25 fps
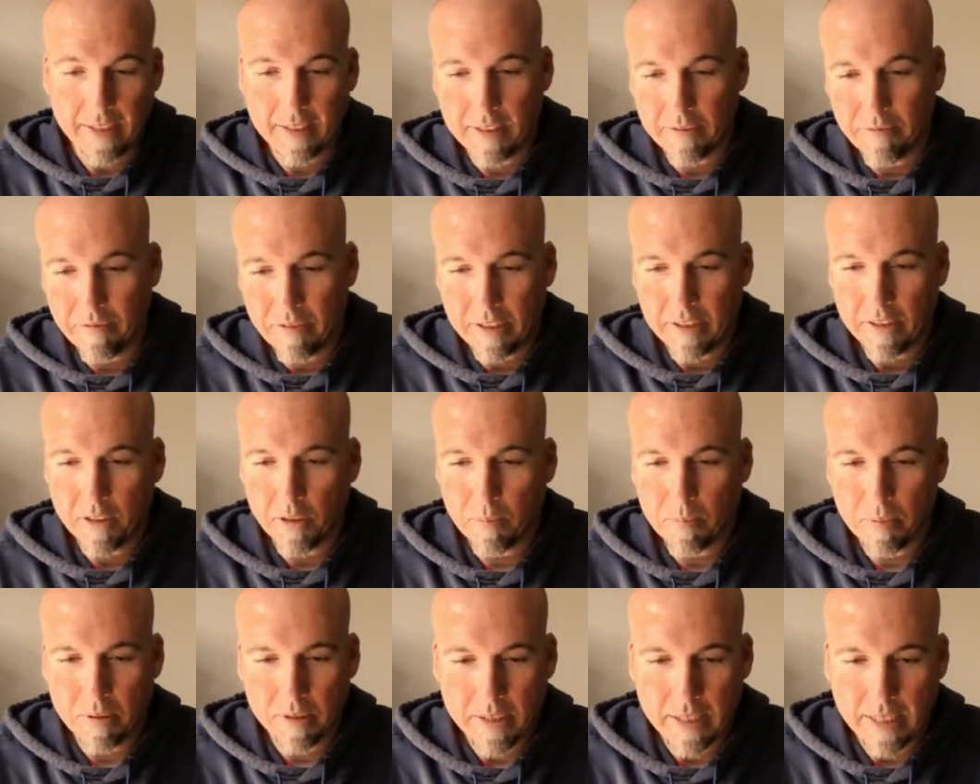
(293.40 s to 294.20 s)

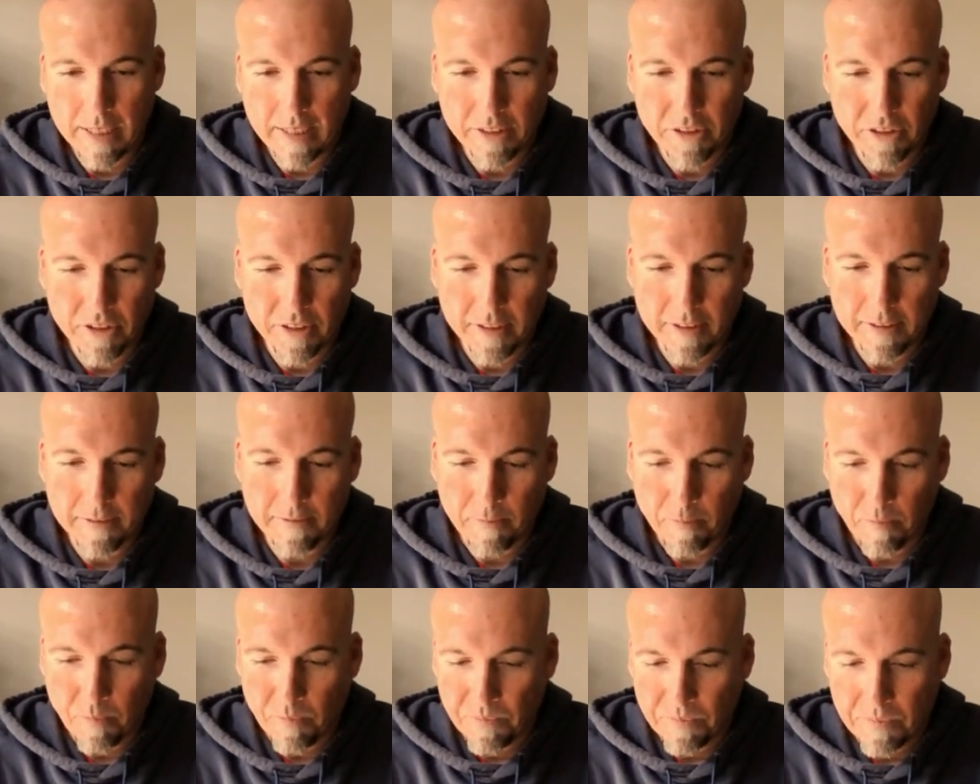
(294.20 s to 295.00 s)
the finger
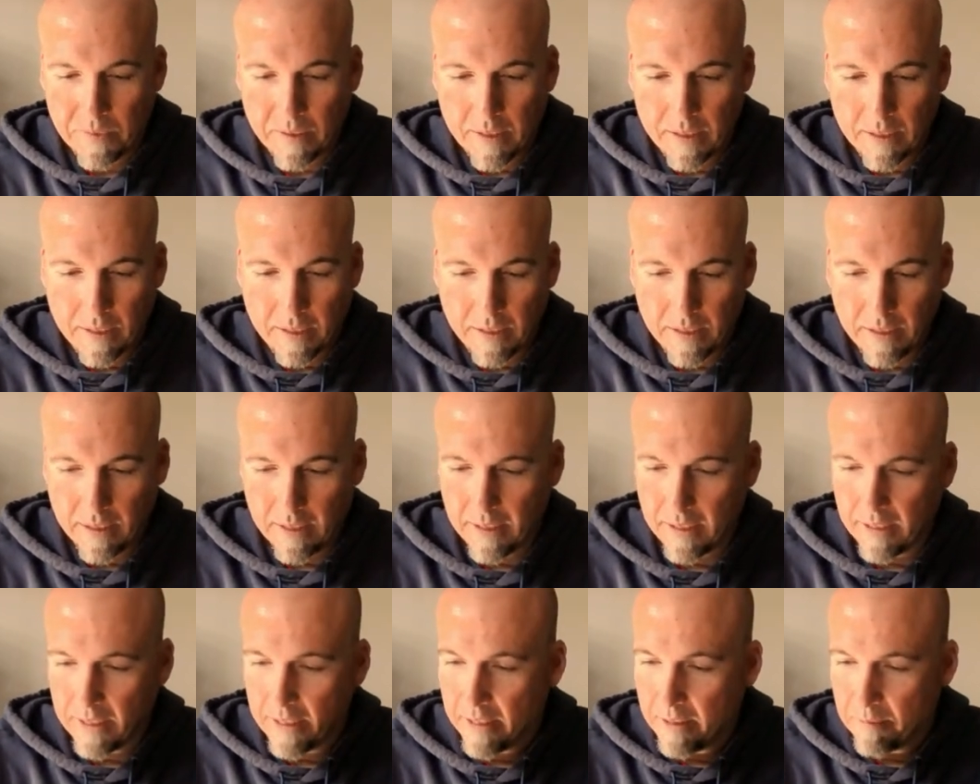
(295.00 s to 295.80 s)
design could have been
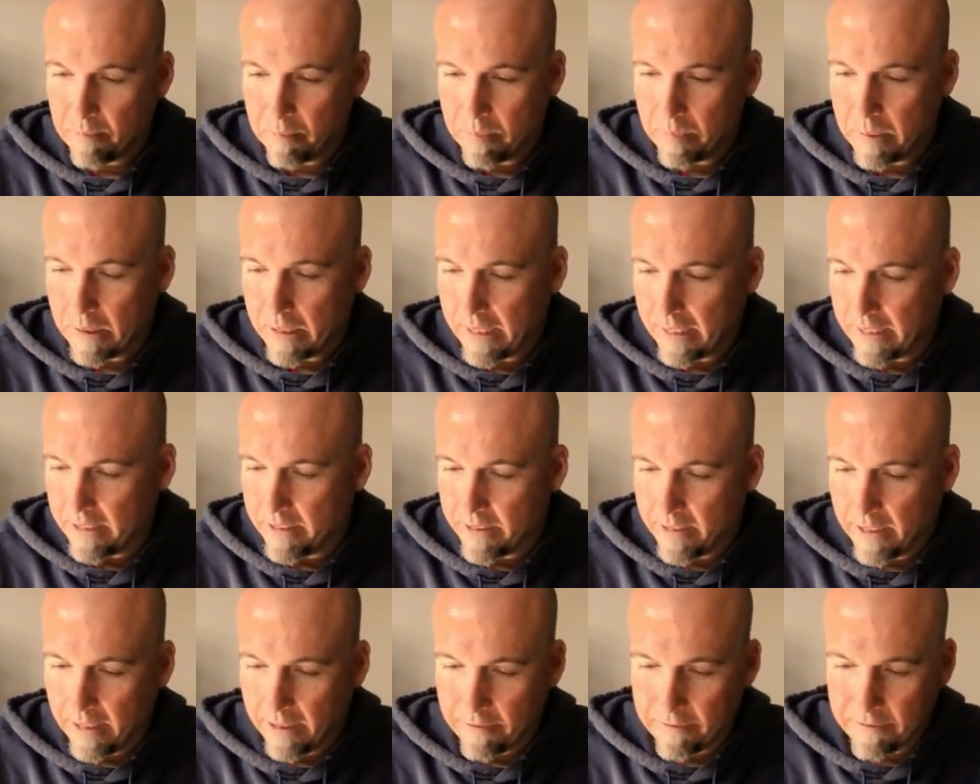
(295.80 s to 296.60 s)
a little bit
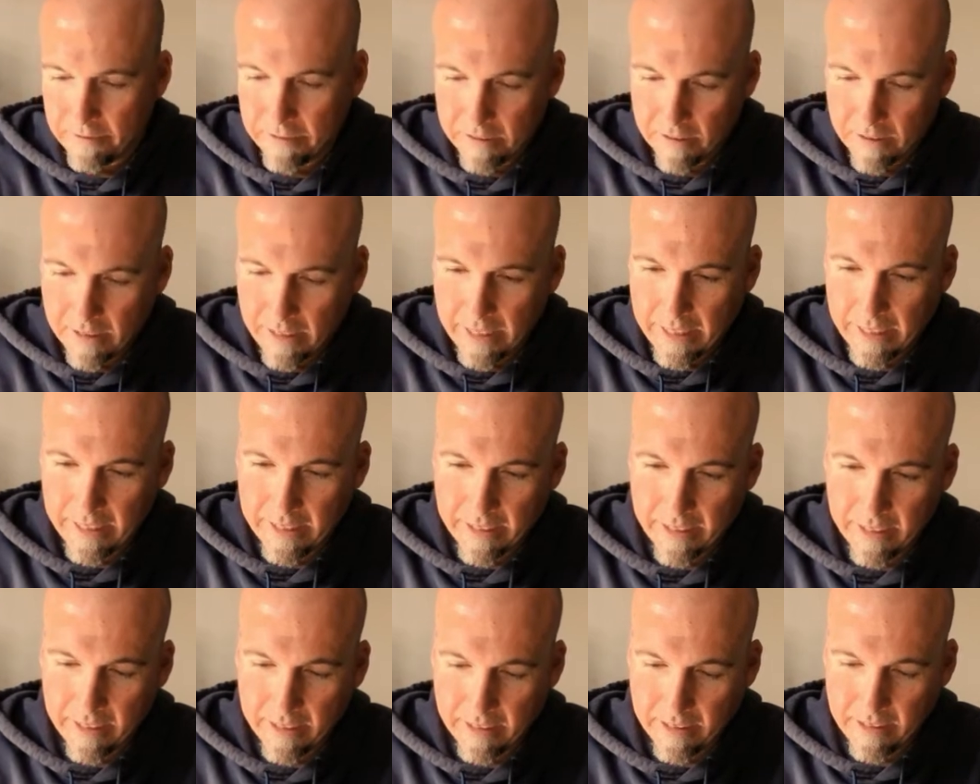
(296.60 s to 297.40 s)
more well thought
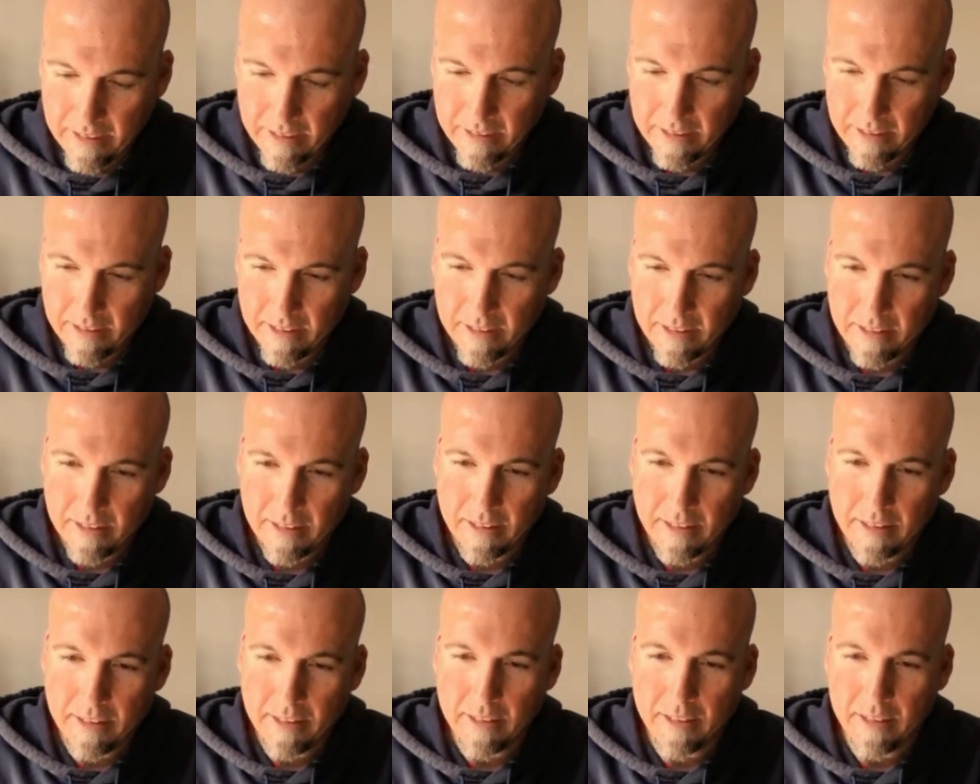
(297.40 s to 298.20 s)
out.
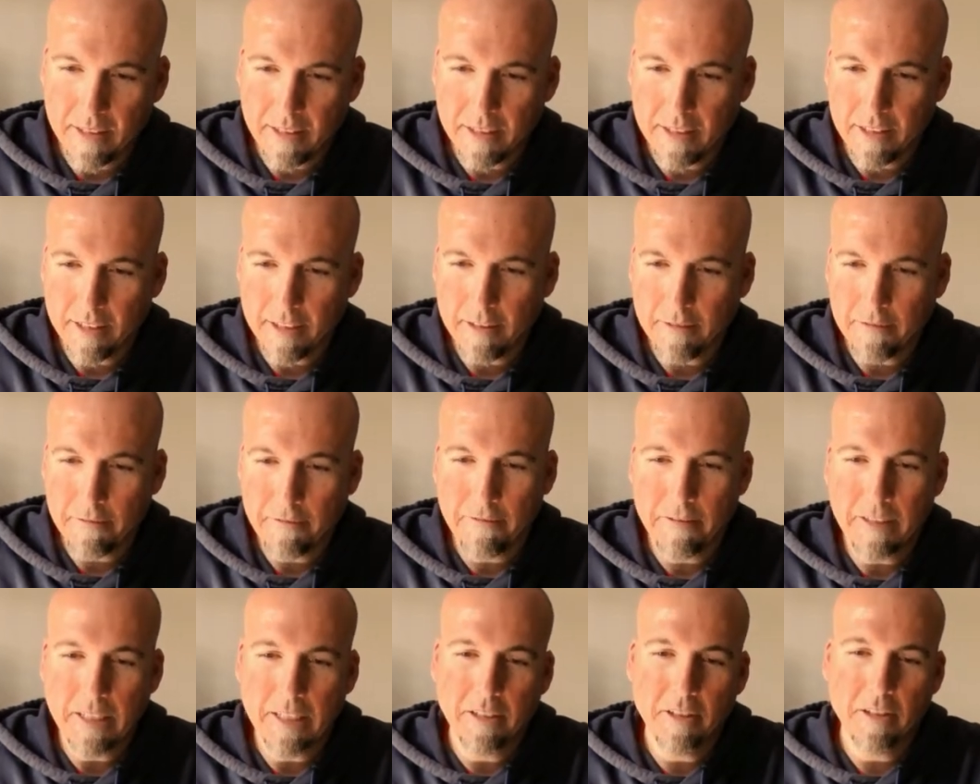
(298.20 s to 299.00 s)
If you notice the
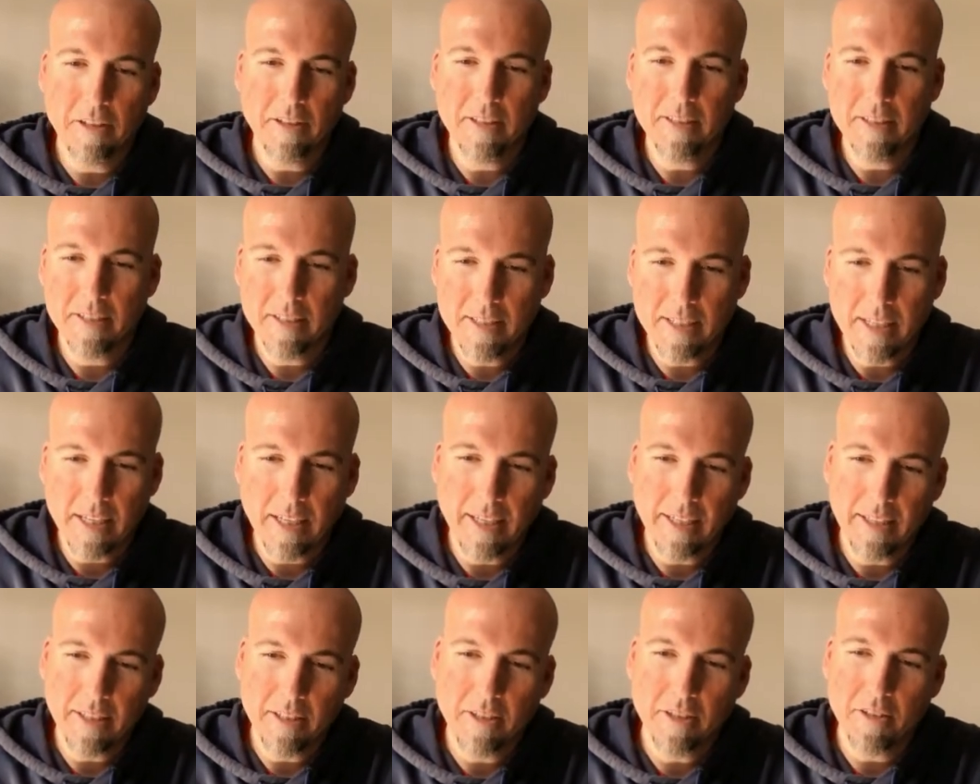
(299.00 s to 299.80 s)
cuts on the
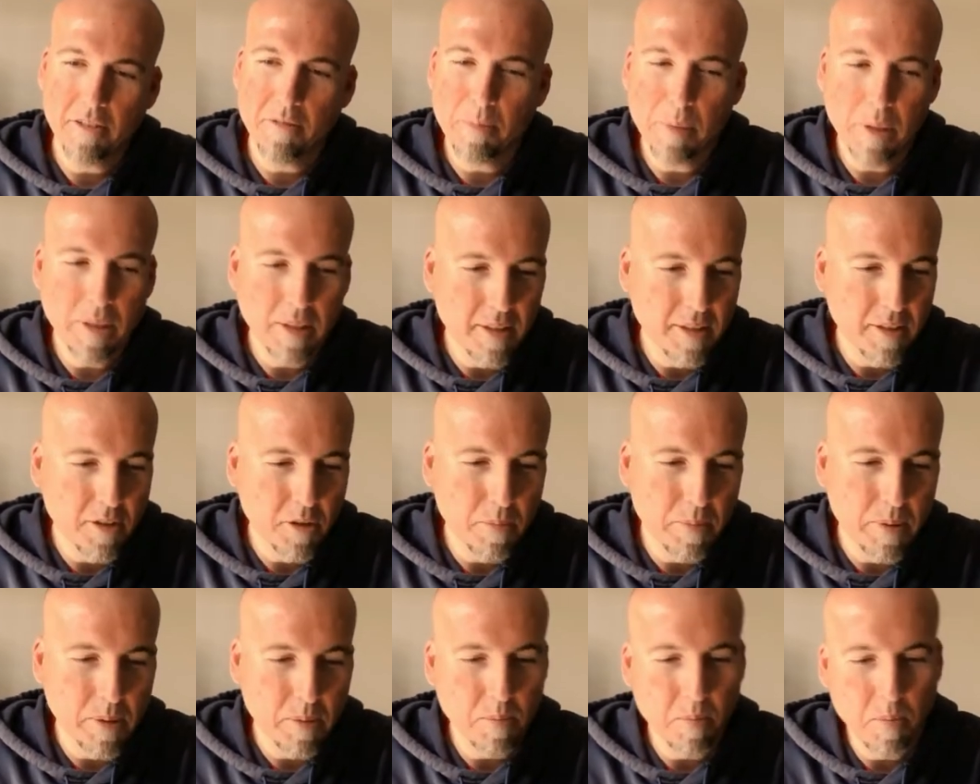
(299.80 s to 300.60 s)
REV'IT, they
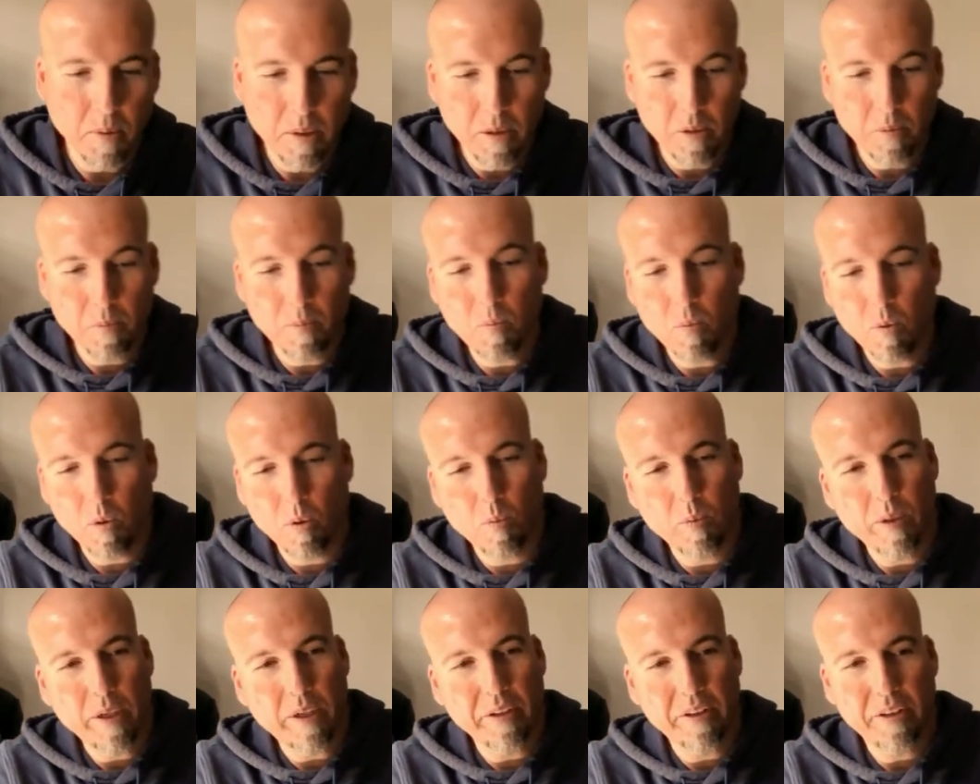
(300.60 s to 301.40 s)
actually
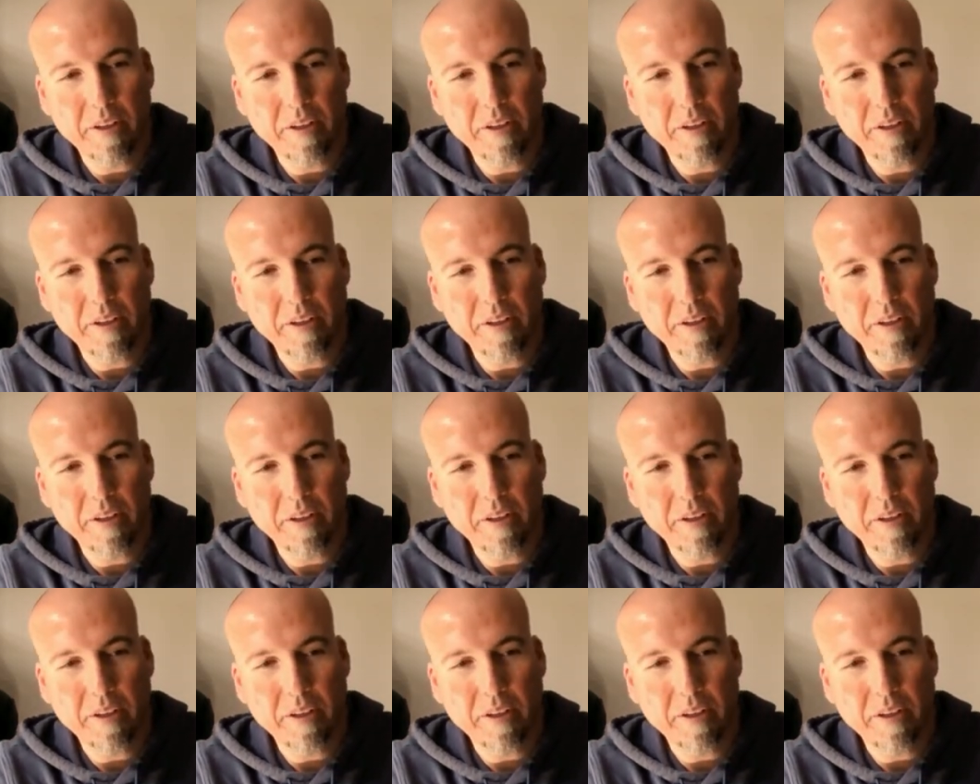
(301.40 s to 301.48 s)
cut